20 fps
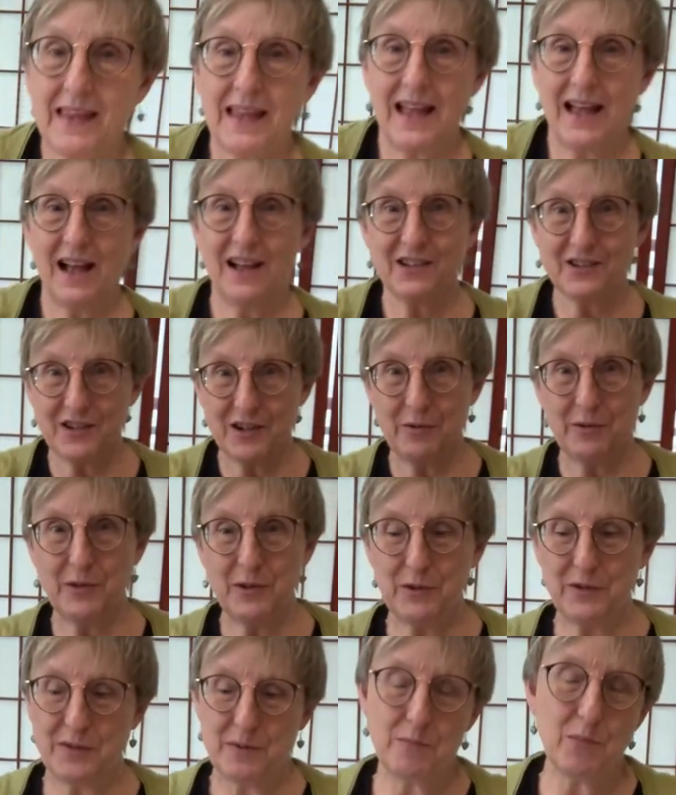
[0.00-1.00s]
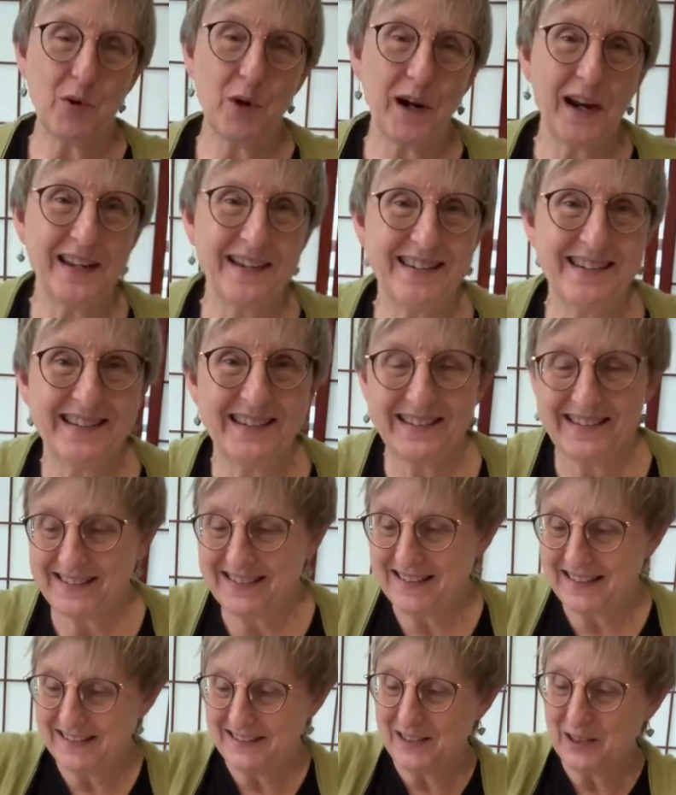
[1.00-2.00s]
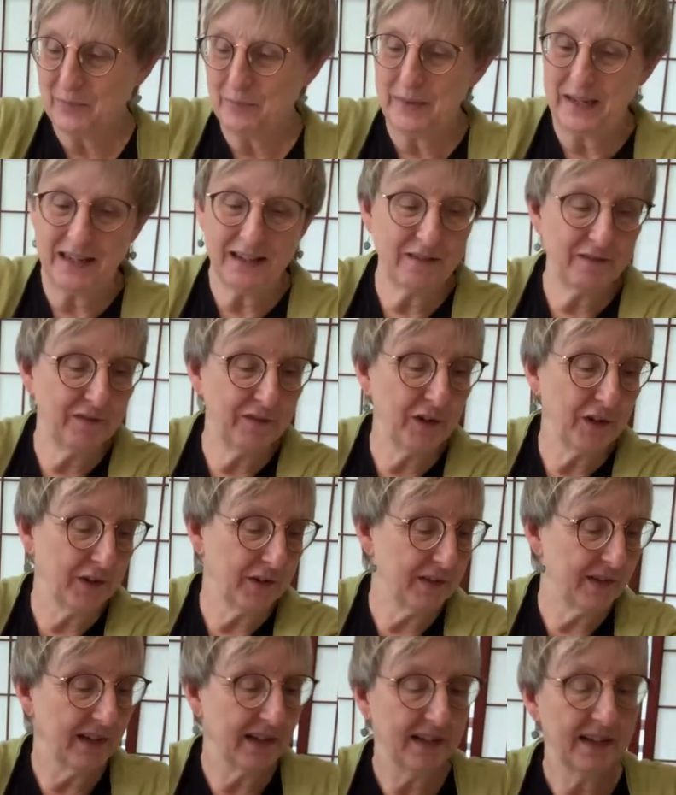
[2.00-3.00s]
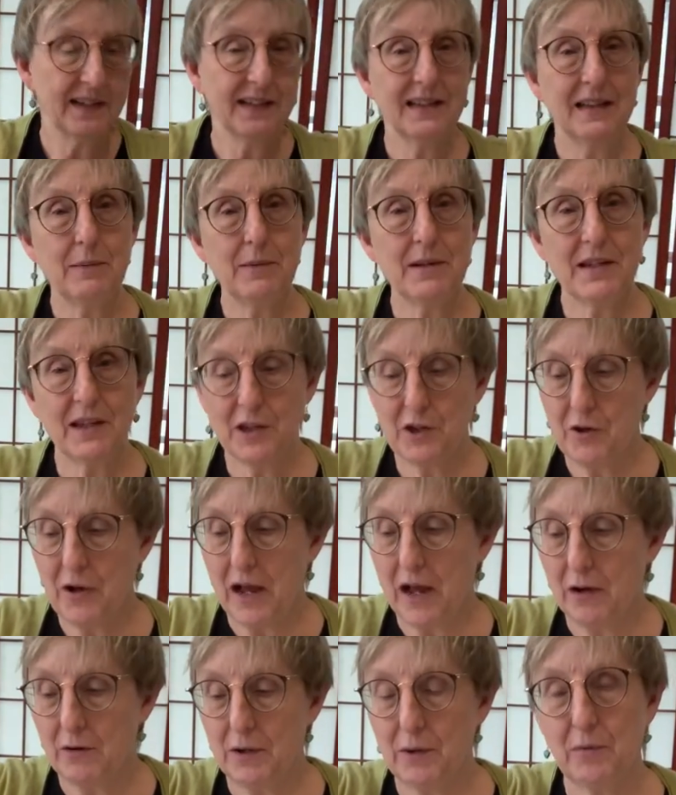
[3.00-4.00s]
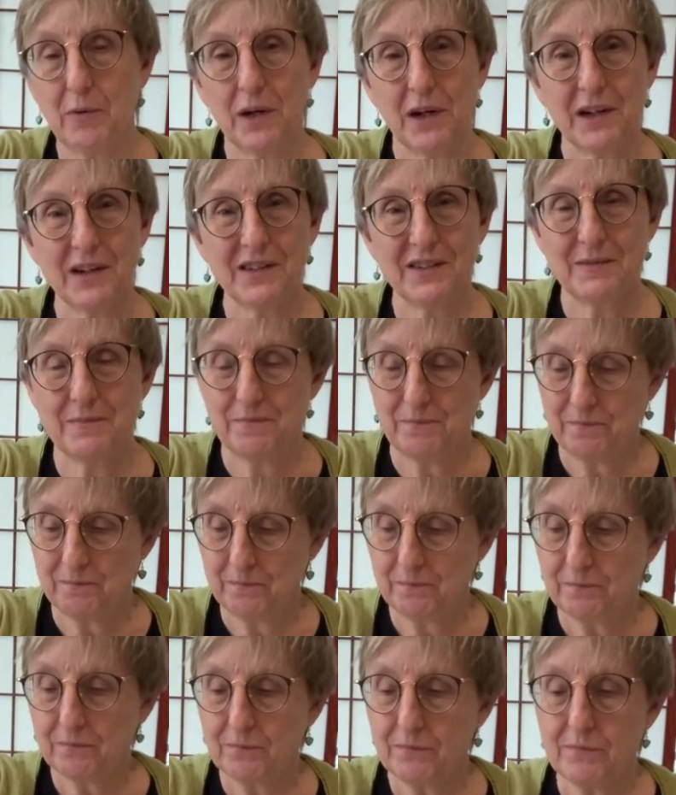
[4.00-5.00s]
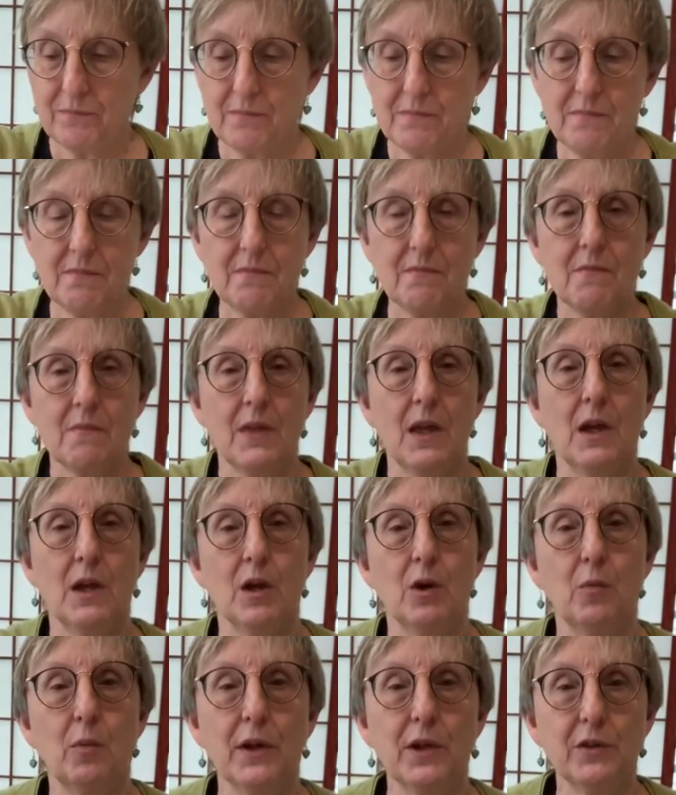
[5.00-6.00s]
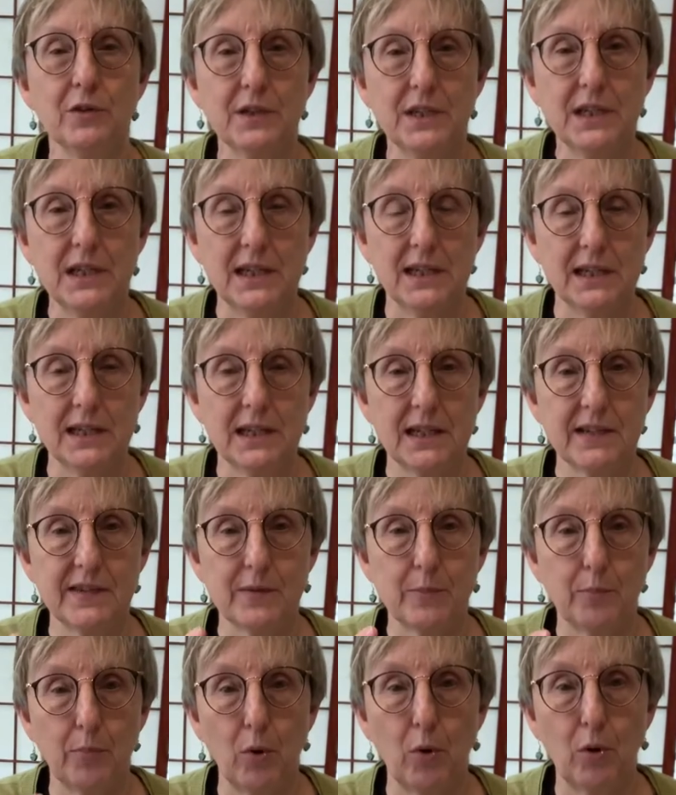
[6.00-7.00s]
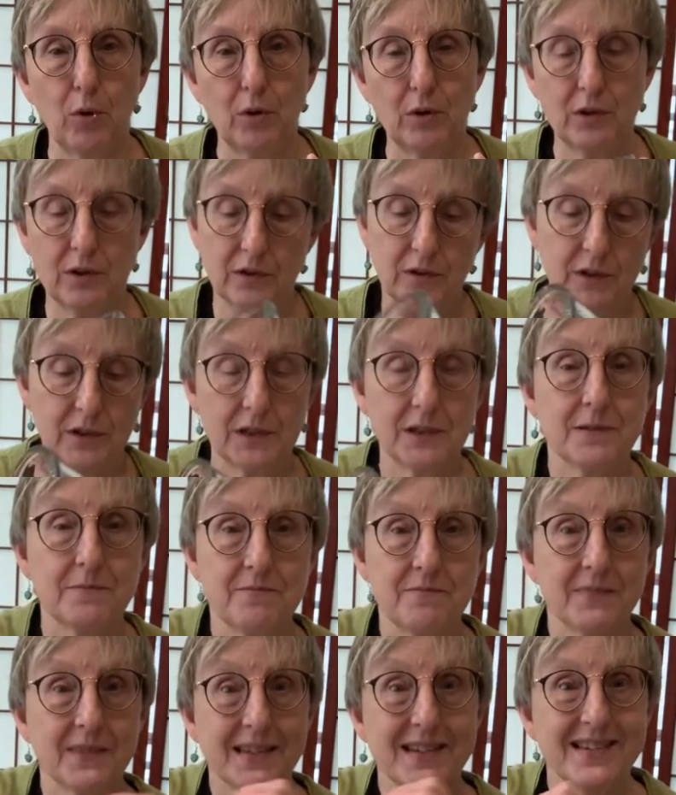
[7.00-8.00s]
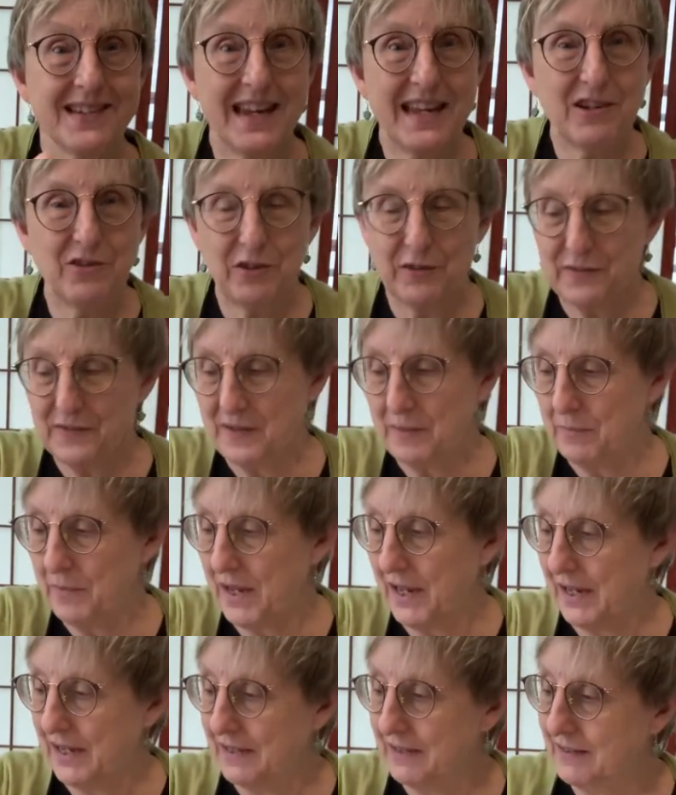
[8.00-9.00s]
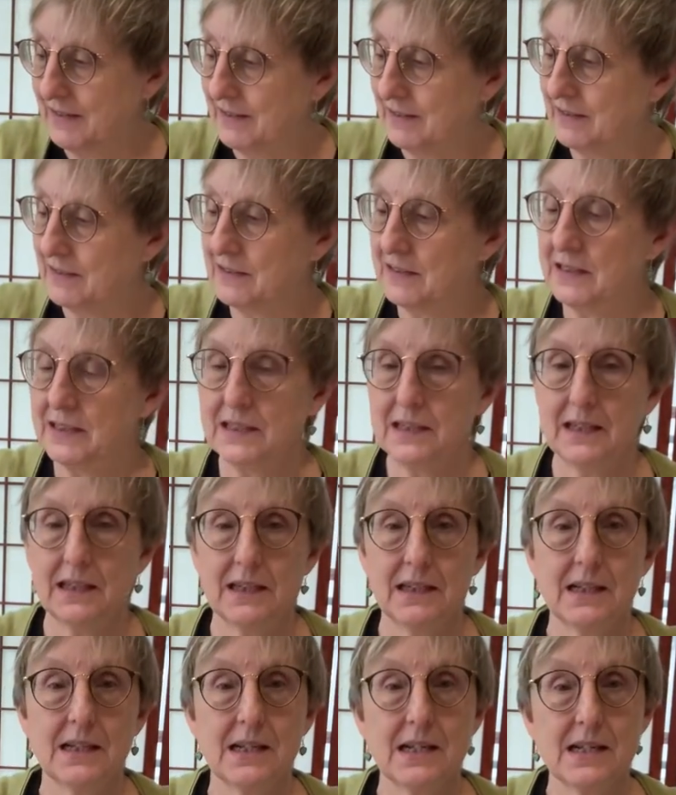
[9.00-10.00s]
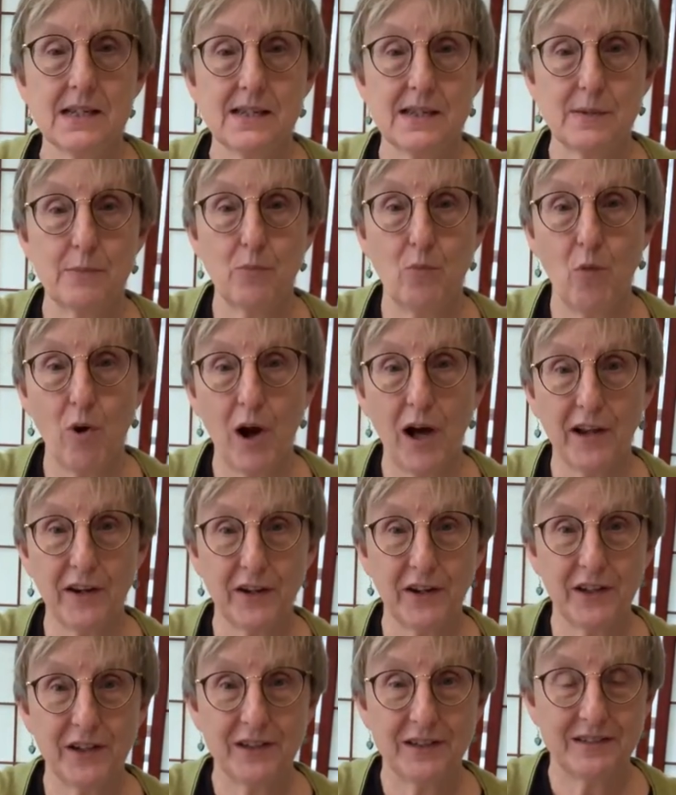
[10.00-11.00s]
I'll share with you some more ideas in a little bit. First, let me tell you how it works. What you'll need is a bowl or container of some kind, some water,